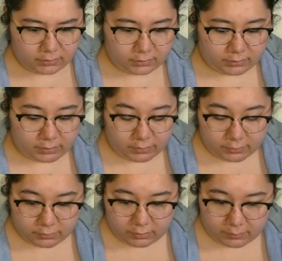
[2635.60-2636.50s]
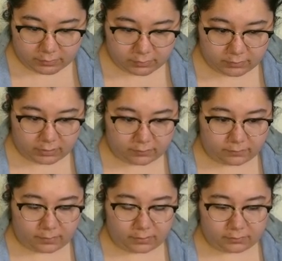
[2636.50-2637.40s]
On Instagram, too, I have
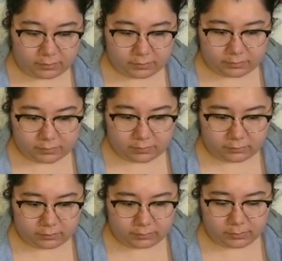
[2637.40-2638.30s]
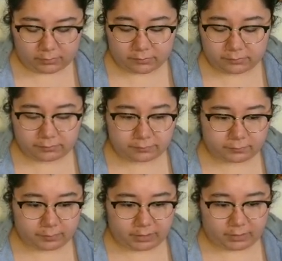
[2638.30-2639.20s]
followers only mode
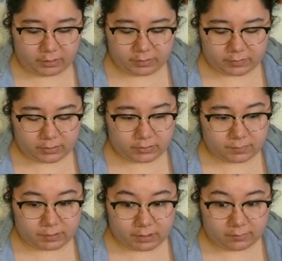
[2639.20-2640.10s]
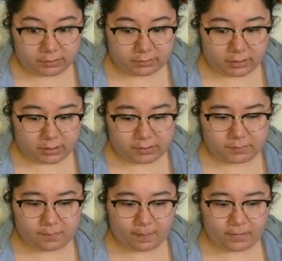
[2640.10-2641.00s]
my comment section, which helped a lot.
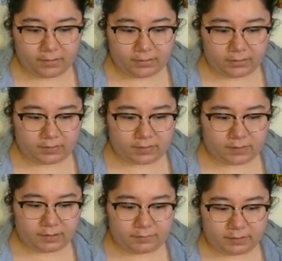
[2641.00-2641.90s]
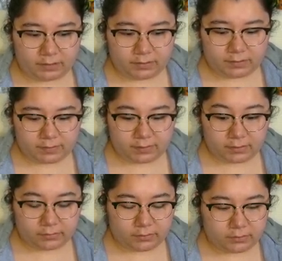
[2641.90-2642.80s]
Because, like, my reels,
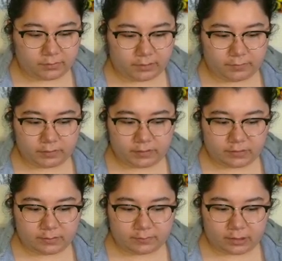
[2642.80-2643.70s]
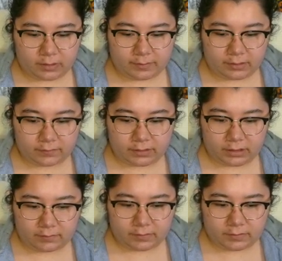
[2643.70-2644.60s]
Dude, my reels have been popping off. Like, every